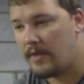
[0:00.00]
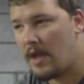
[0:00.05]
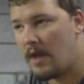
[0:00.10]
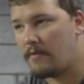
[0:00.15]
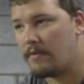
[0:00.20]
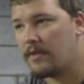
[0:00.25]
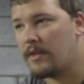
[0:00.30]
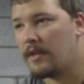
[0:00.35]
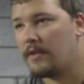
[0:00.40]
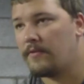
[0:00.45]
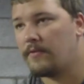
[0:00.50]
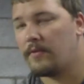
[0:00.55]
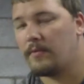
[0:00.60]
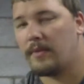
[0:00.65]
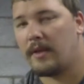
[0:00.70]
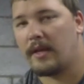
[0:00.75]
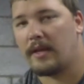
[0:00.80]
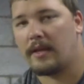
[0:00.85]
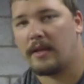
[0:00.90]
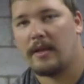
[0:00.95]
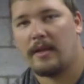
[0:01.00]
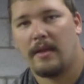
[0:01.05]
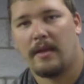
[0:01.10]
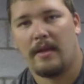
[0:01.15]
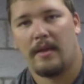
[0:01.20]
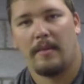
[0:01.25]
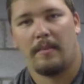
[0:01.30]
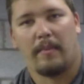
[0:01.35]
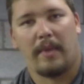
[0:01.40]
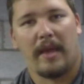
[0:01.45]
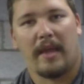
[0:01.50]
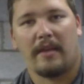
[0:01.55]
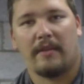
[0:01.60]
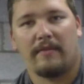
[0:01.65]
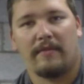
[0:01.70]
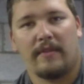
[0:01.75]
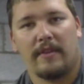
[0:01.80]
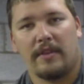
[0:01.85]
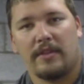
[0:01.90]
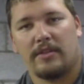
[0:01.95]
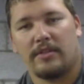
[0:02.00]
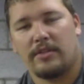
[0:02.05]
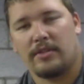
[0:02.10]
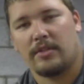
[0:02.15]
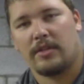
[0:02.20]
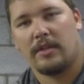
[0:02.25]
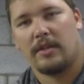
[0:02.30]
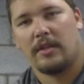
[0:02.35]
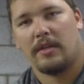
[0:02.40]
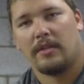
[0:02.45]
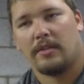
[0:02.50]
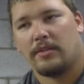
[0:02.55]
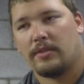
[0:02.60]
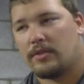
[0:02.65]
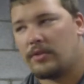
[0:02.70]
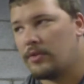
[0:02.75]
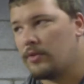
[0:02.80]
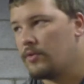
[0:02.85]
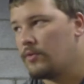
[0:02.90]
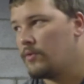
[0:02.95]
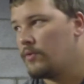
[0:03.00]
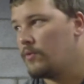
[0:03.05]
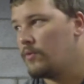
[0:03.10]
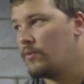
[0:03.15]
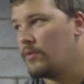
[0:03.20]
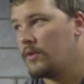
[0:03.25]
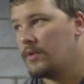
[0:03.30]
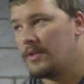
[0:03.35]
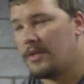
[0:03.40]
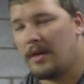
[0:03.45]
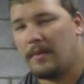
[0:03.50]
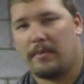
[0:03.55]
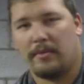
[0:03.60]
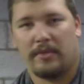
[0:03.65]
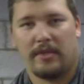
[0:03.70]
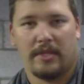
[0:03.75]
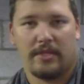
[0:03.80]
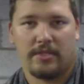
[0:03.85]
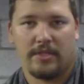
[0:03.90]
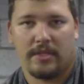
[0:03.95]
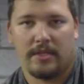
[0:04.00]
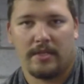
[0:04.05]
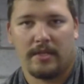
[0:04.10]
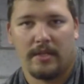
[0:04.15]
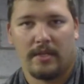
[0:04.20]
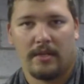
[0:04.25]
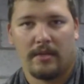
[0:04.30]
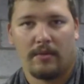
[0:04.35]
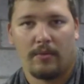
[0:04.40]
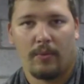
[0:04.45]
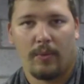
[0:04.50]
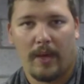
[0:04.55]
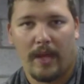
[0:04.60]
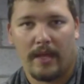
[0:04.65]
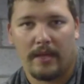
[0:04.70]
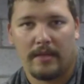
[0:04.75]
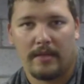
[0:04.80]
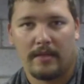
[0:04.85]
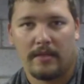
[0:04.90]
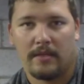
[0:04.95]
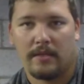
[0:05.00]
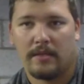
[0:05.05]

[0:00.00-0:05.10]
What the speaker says: everything from like panfish to double-digit weight,